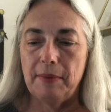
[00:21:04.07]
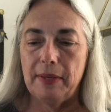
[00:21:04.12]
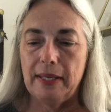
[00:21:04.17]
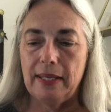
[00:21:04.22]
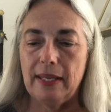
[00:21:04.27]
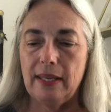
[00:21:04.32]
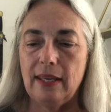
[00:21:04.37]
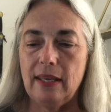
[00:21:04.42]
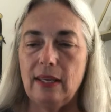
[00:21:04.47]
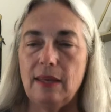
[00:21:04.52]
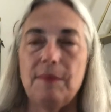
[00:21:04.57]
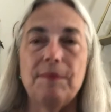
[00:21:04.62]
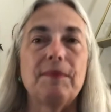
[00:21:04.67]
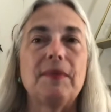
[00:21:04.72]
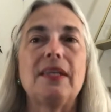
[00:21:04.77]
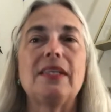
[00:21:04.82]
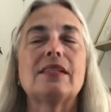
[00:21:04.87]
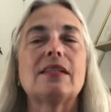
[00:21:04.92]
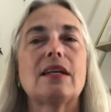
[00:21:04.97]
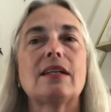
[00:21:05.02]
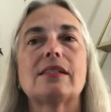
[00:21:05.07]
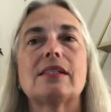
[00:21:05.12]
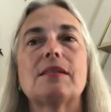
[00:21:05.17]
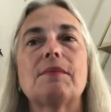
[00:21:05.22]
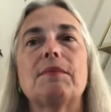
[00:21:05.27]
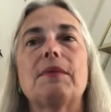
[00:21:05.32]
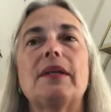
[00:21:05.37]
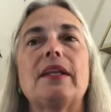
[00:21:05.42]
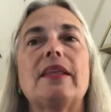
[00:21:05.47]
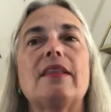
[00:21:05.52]
he's not
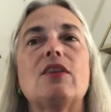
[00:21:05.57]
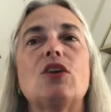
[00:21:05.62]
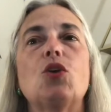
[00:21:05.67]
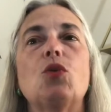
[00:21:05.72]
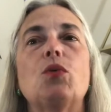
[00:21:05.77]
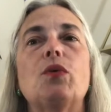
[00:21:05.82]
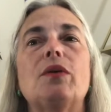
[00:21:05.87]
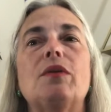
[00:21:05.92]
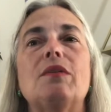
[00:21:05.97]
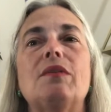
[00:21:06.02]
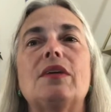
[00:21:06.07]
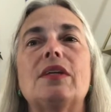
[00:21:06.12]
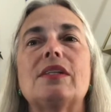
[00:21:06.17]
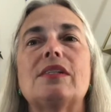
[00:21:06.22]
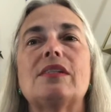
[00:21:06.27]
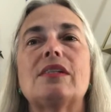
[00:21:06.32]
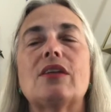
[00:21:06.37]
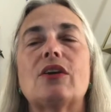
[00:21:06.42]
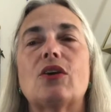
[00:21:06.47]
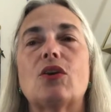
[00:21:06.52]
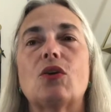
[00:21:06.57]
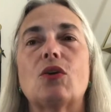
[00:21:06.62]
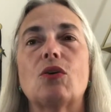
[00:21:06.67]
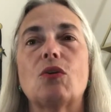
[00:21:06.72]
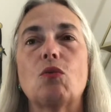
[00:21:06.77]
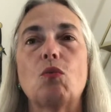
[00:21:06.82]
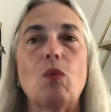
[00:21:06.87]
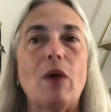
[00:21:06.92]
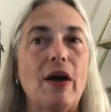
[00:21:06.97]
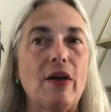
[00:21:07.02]
somebody that you would consider
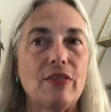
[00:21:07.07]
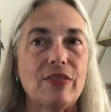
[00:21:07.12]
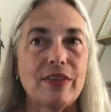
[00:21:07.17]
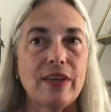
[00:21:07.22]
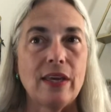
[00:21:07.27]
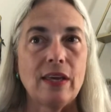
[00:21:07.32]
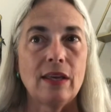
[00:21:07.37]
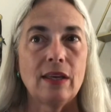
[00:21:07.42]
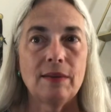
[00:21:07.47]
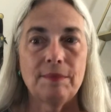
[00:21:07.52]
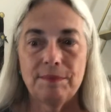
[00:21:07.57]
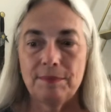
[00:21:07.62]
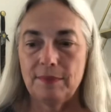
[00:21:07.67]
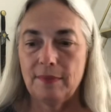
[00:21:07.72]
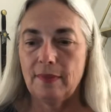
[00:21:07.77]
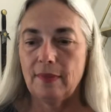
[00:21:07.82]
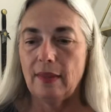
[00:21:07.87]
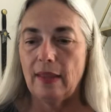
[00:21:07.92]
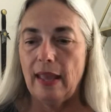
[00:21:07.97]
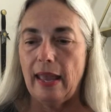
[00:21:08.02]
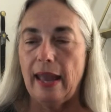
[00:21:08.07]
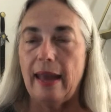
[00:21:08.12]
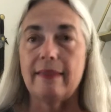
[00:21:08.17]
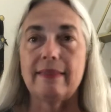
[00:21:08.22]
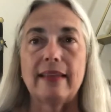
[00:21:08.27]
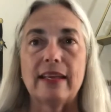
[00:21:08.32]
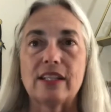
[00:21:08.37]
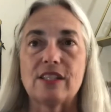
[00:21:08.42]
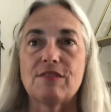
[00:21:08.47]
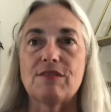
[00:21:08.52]
wealthy, and
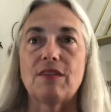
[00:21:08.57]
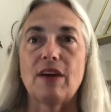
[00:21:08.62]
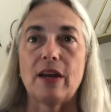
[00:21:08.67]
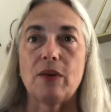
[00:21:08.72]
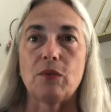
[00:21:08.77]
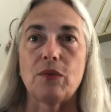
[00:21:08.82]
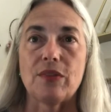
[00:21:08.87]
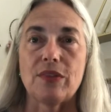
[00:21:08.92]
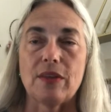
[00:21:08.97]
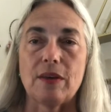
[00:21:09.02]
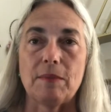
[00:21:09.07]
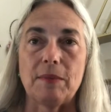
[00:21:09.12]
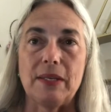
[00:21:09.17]
that's fine with him.